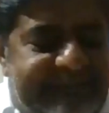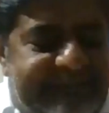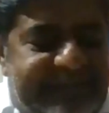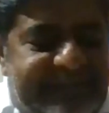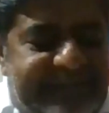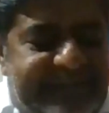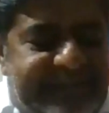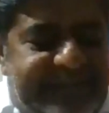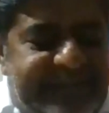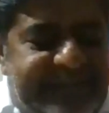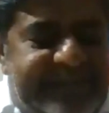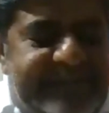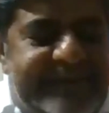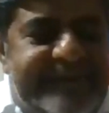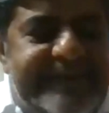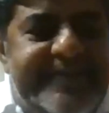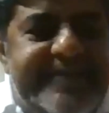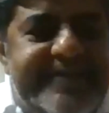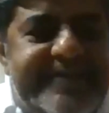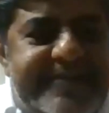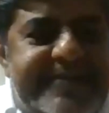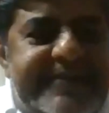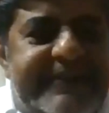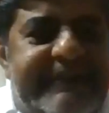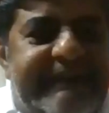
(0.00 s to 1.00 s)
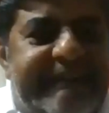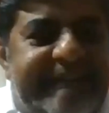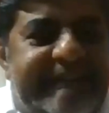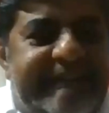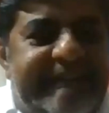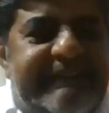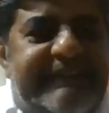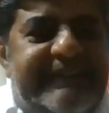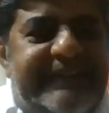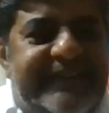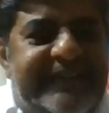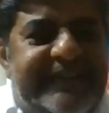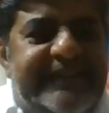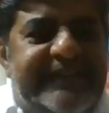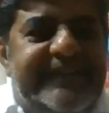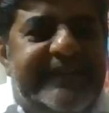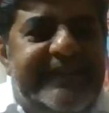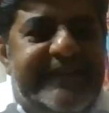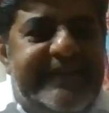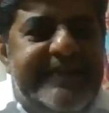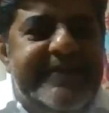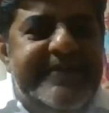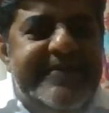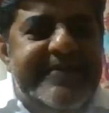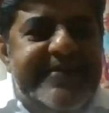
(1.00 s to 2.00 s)
sharing the email ID.
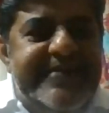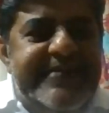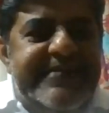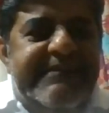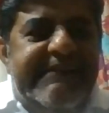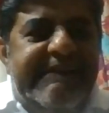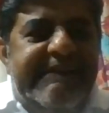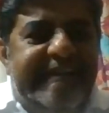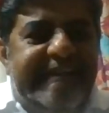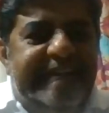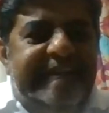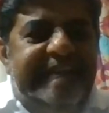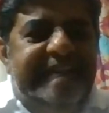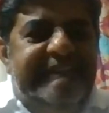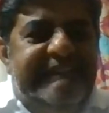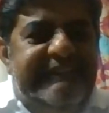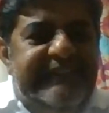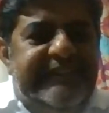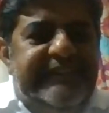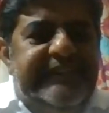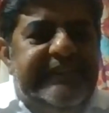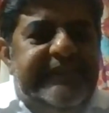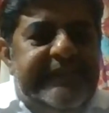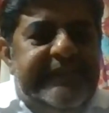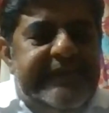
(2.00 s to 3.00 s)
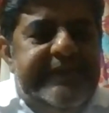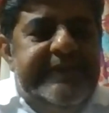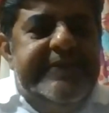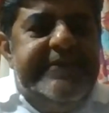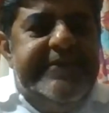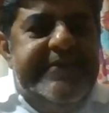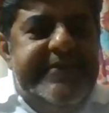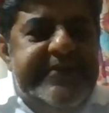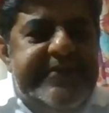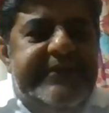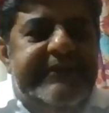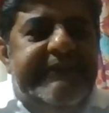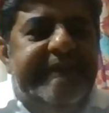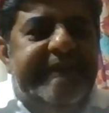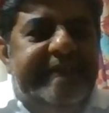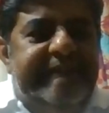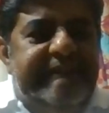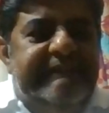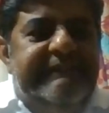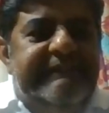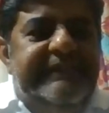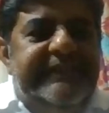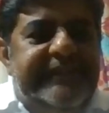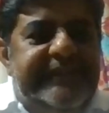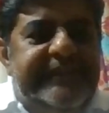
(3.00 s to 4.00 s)
You can send your questions there,
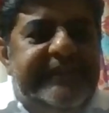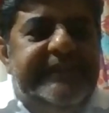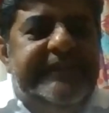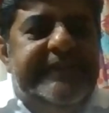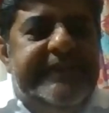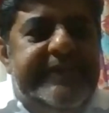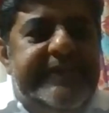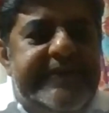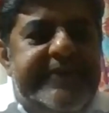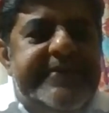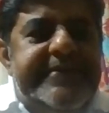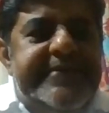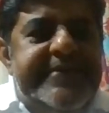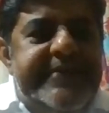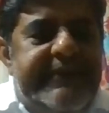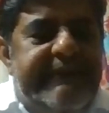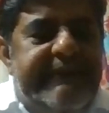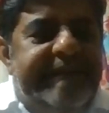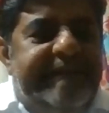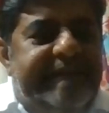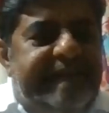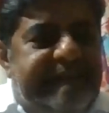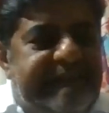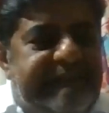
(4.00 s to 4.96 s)
and we will discuss